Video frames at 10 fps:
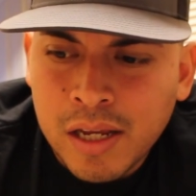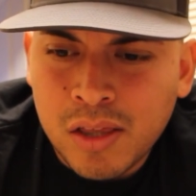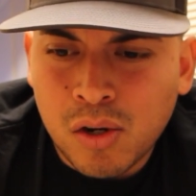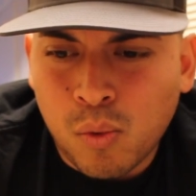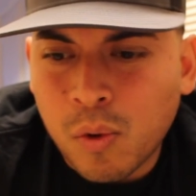
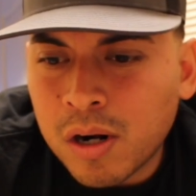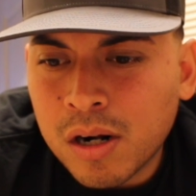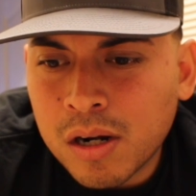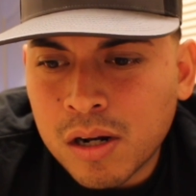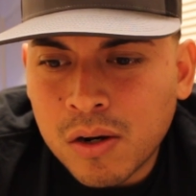either
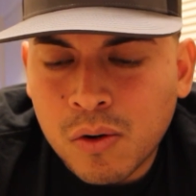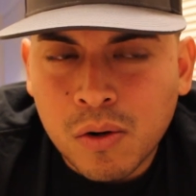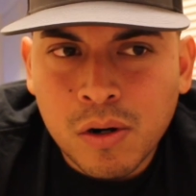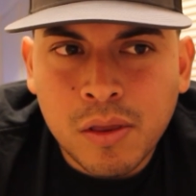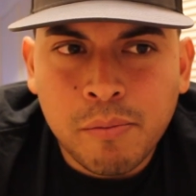work
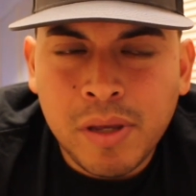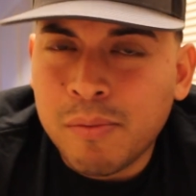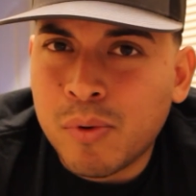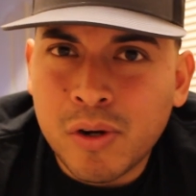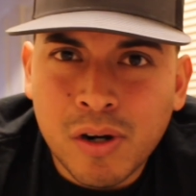or the
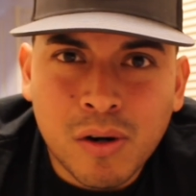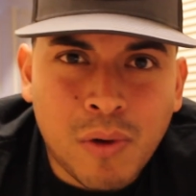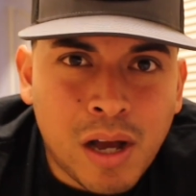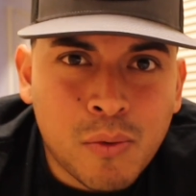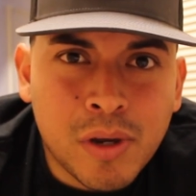people you're
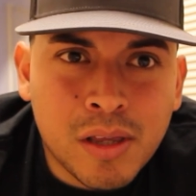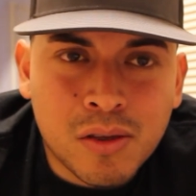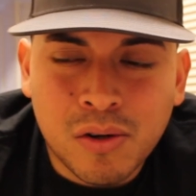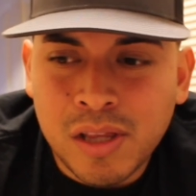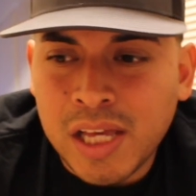around
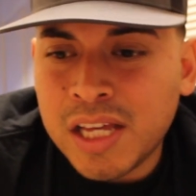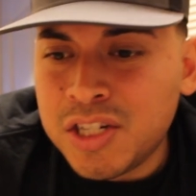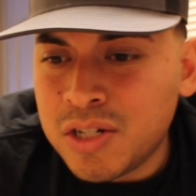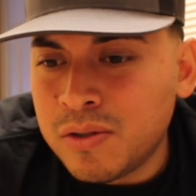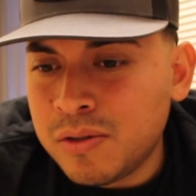with or the
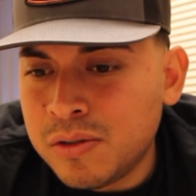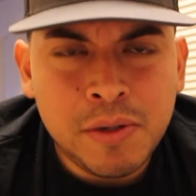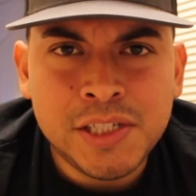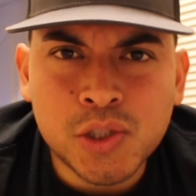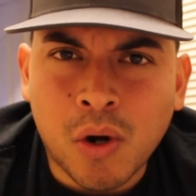issues,
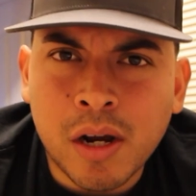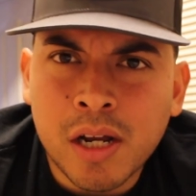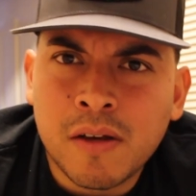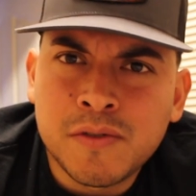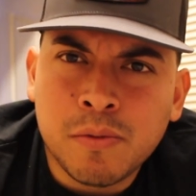be strong
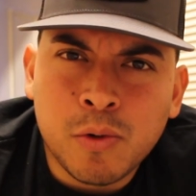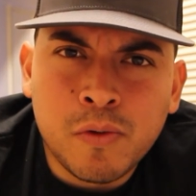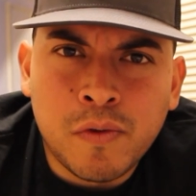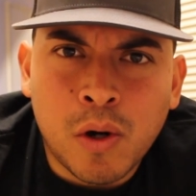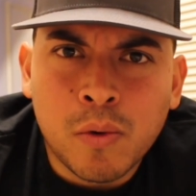enough to
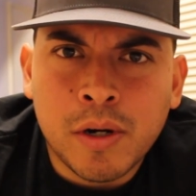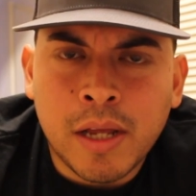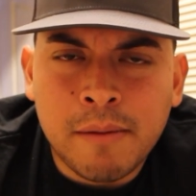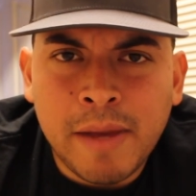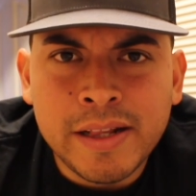move forward
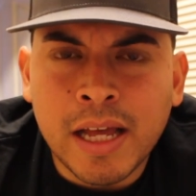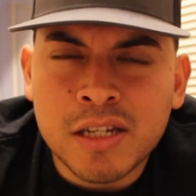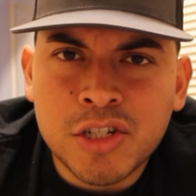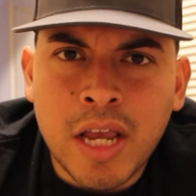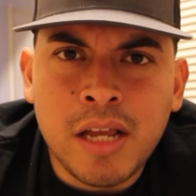and make
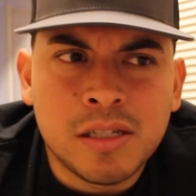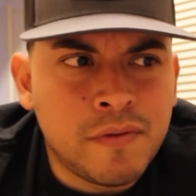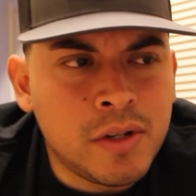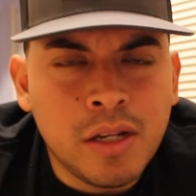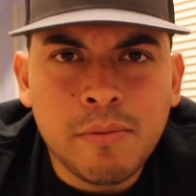that change.
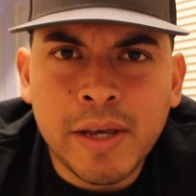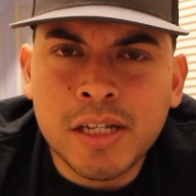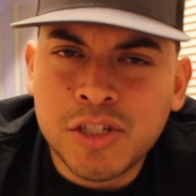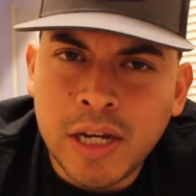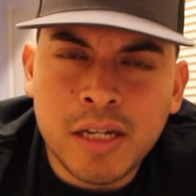If you need to
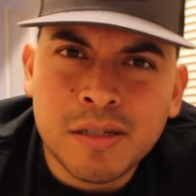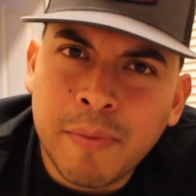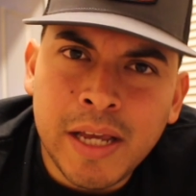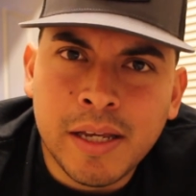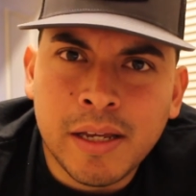make a change,
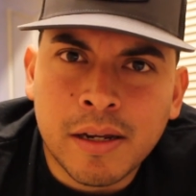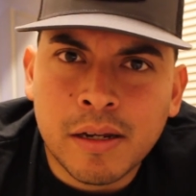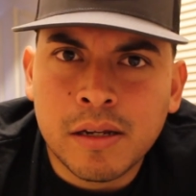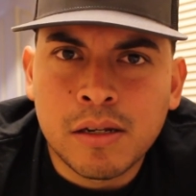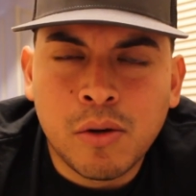make it.
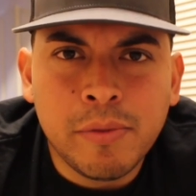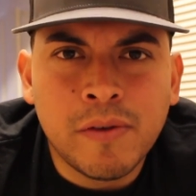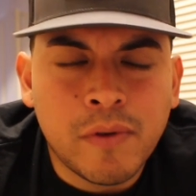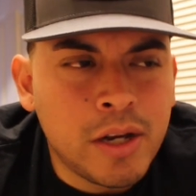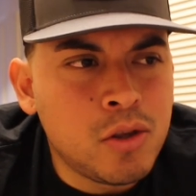Don't be
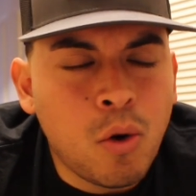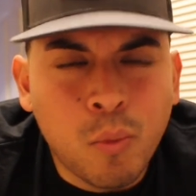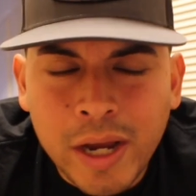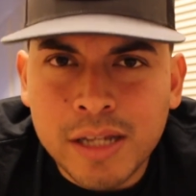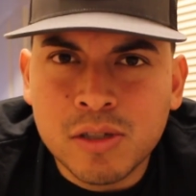afraid.
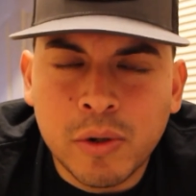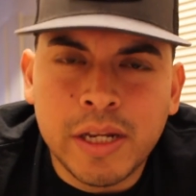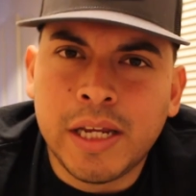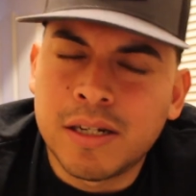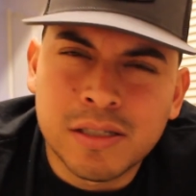Don't wait
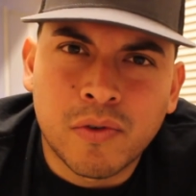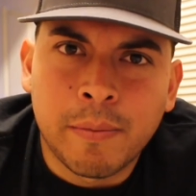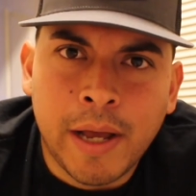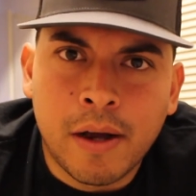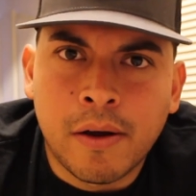twenty years
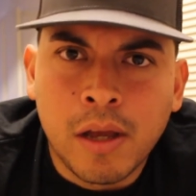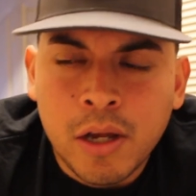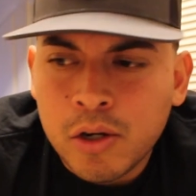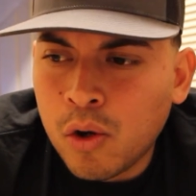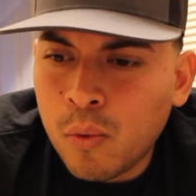from now.
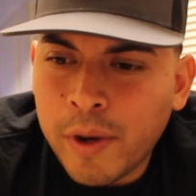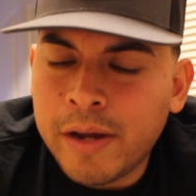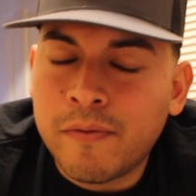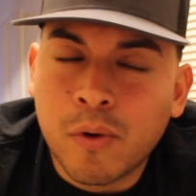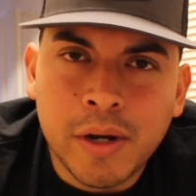Don't
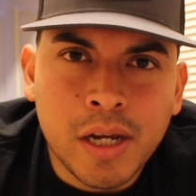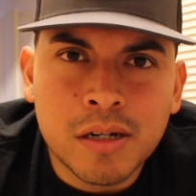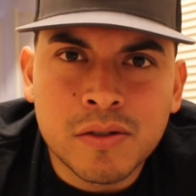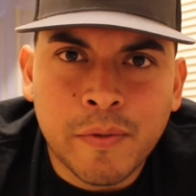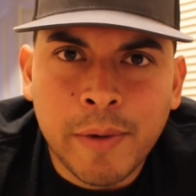wait forty
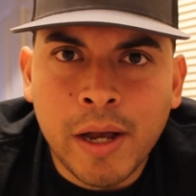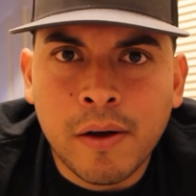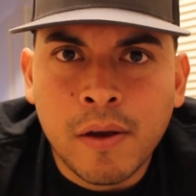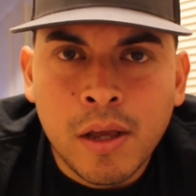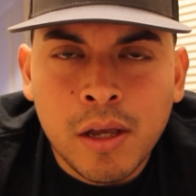years from
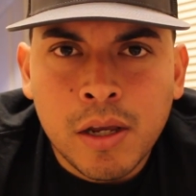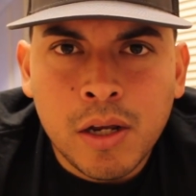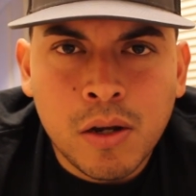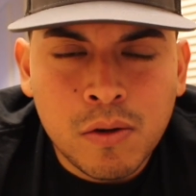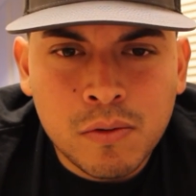now.
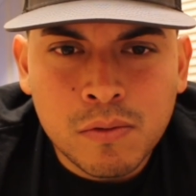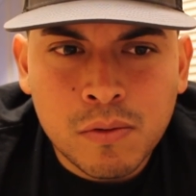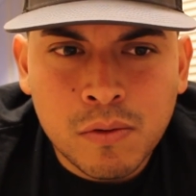You know,